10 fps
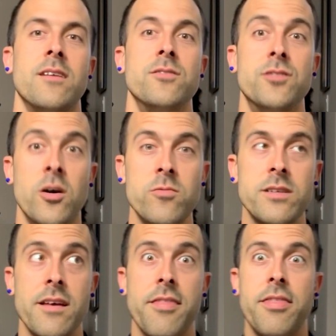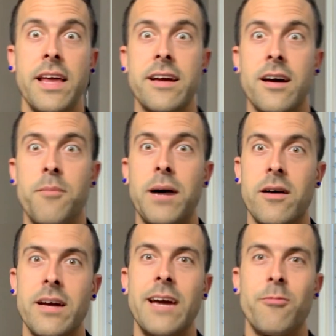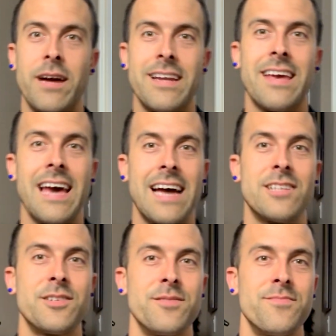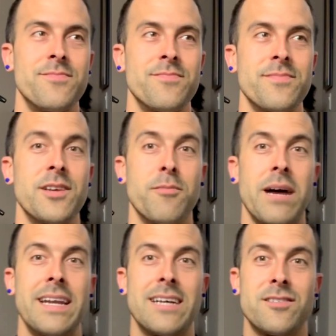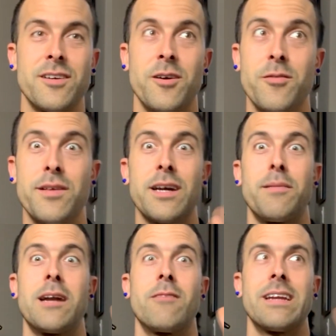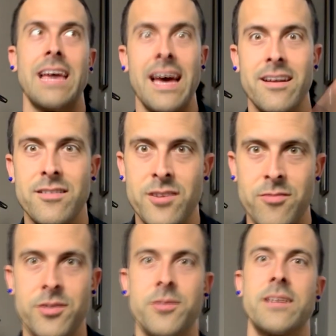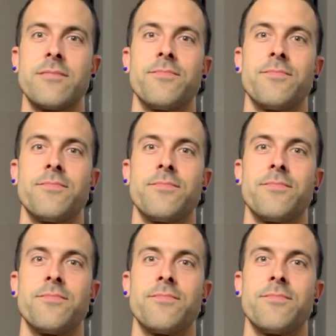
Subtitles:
Don't think about a red cat. Your mind has to go think about a red cat, don't do it.